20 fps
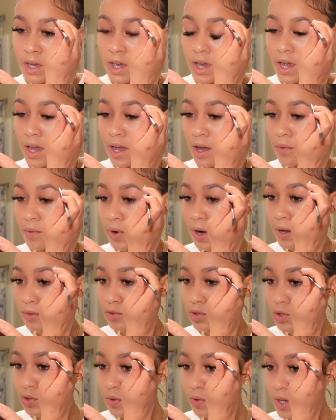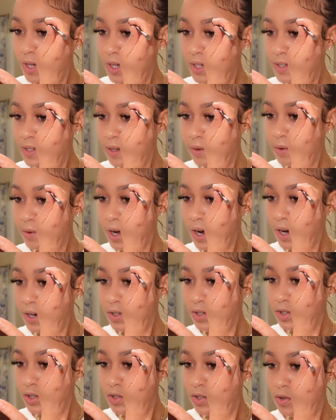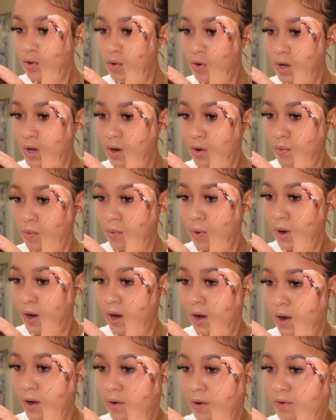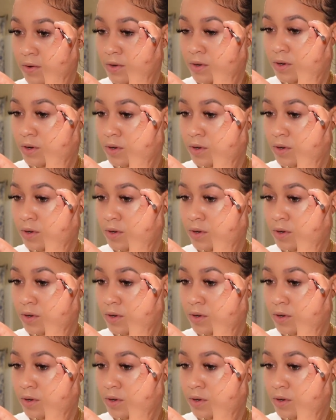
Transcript: And what I'm doing is I'm kind of just going around.